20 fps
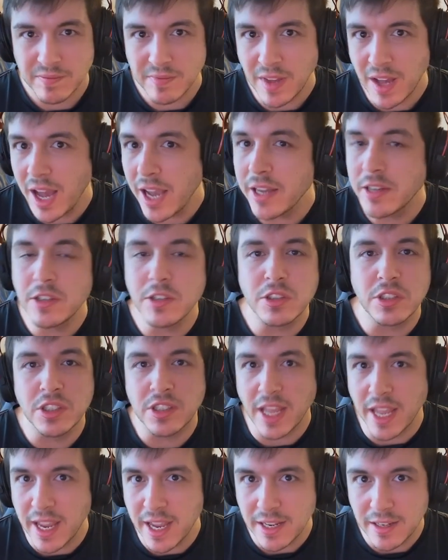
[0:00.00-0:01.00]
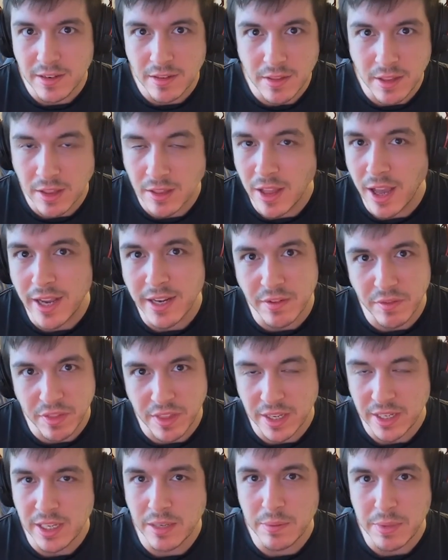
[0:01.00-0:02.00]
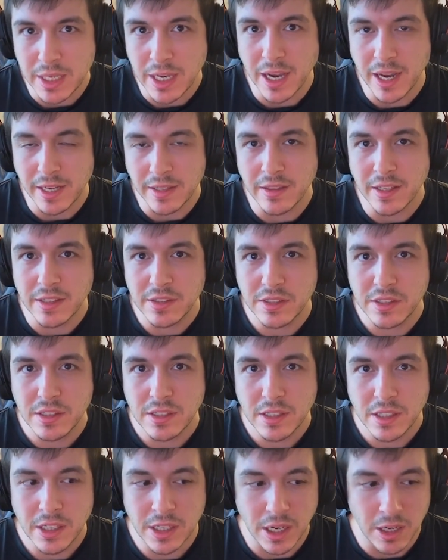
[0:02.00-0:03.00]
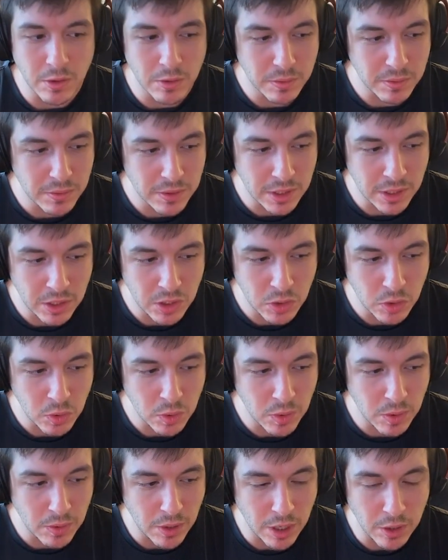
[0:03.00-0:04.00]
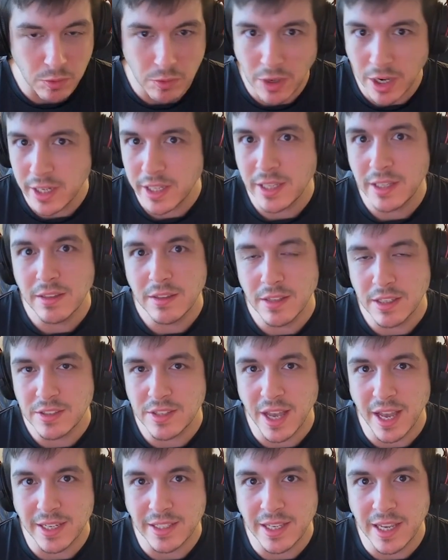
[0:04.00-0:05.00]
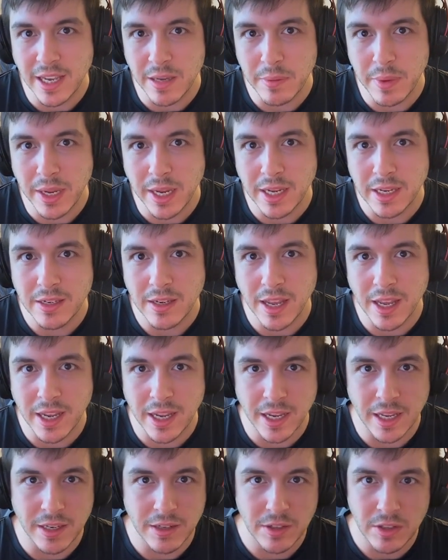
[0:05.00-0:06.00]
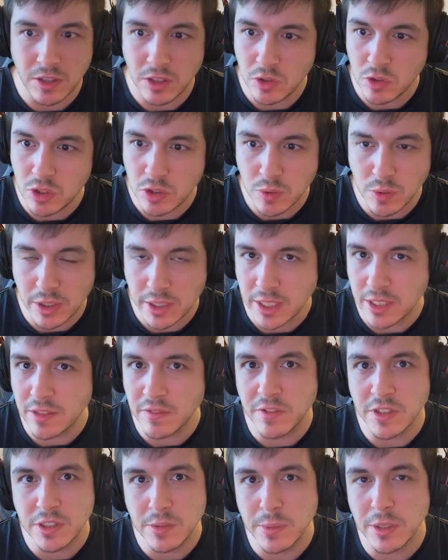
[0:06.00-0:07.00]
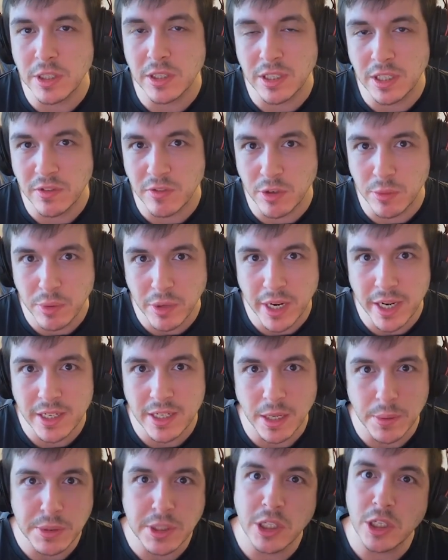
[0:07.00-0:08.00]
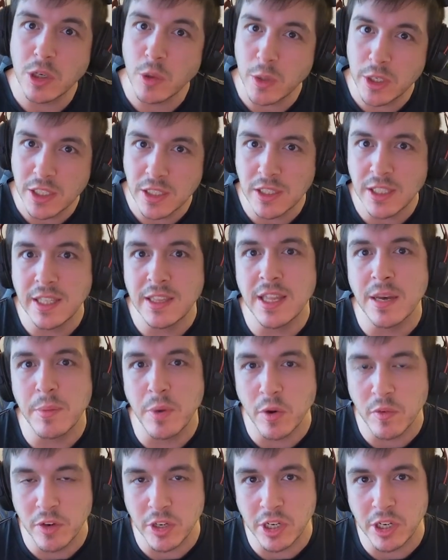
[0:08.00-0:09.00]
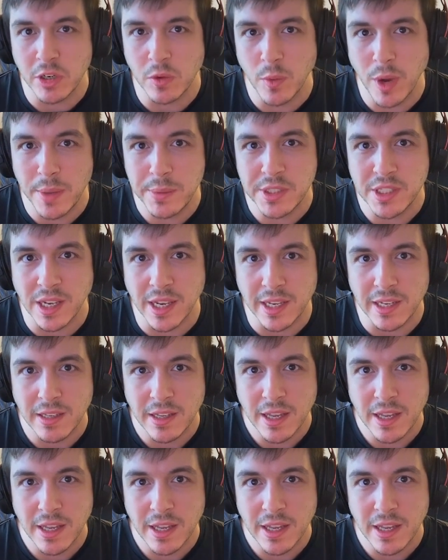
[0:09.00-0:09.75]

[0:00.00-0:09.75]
I understand the line of thinking behind this. You know, you are running this ad campaign and you just want to get the visibility of your brand up, so you're going to lead them over to your website.